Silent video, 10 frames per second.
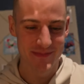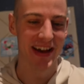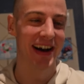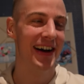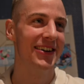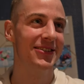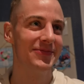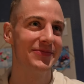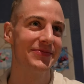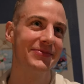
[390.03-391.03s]
No,
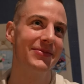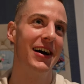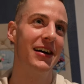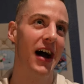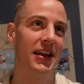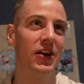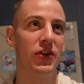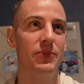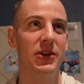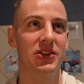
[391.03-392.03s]
but I
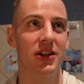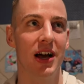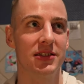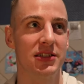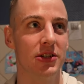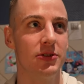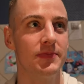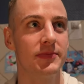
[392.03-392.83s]
definitely miss her a lot too.